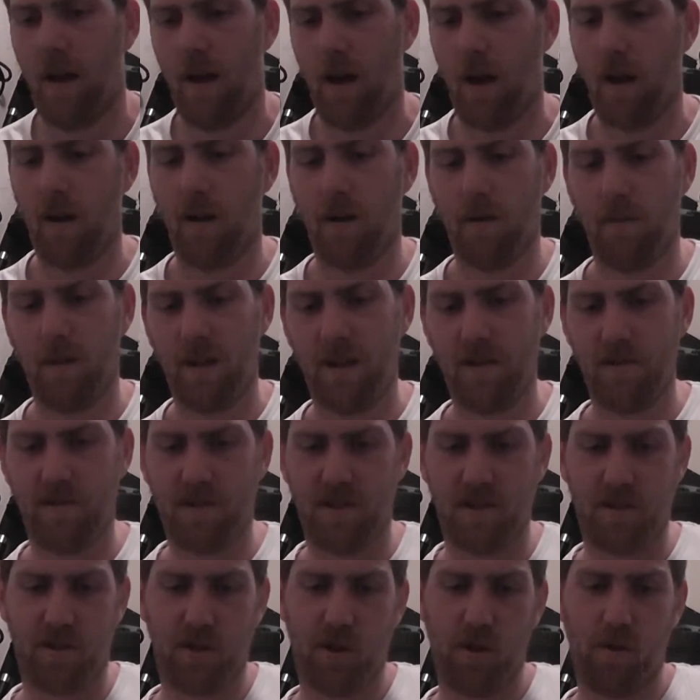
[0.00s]
I'm going to be
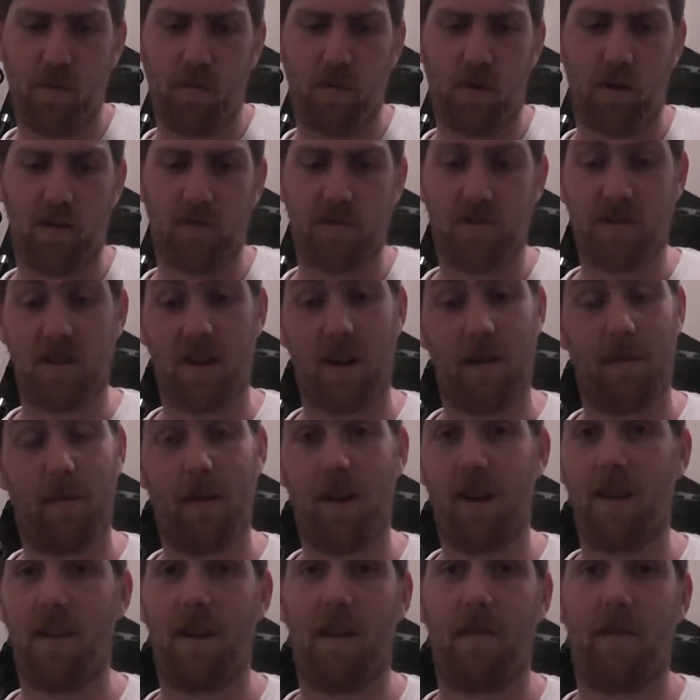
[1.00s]
using 2 bronze, and I'm
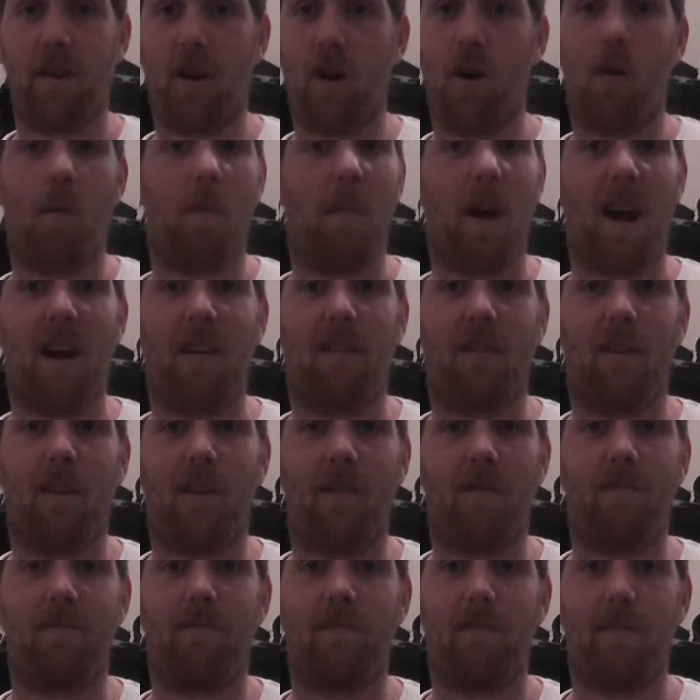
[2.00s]
going to have a whole mackerel
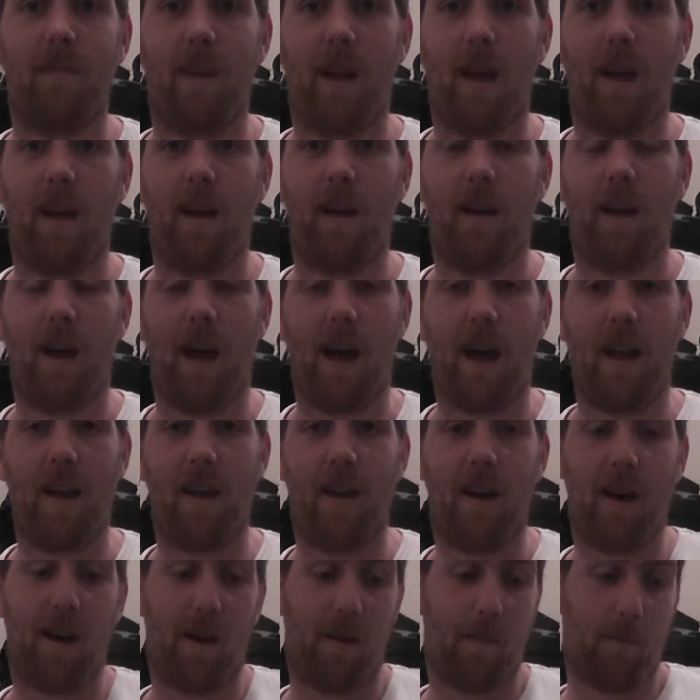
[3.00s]
on,
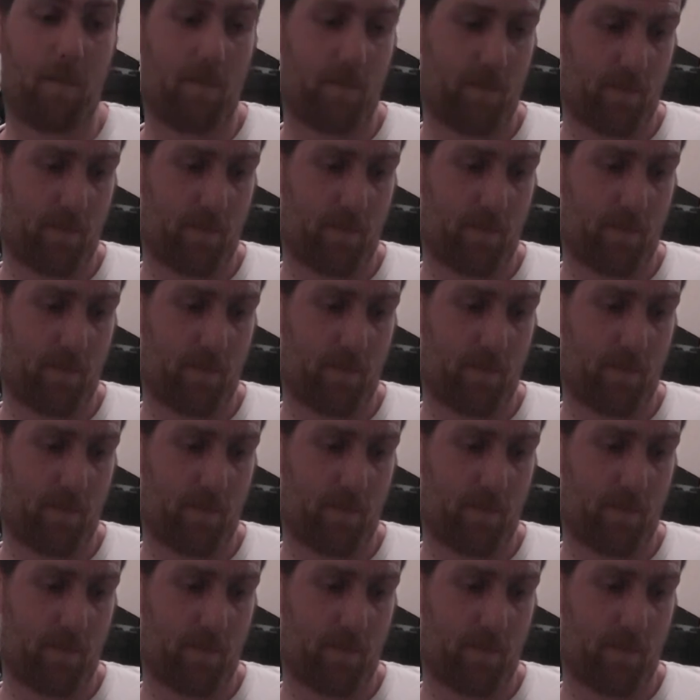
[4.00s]
and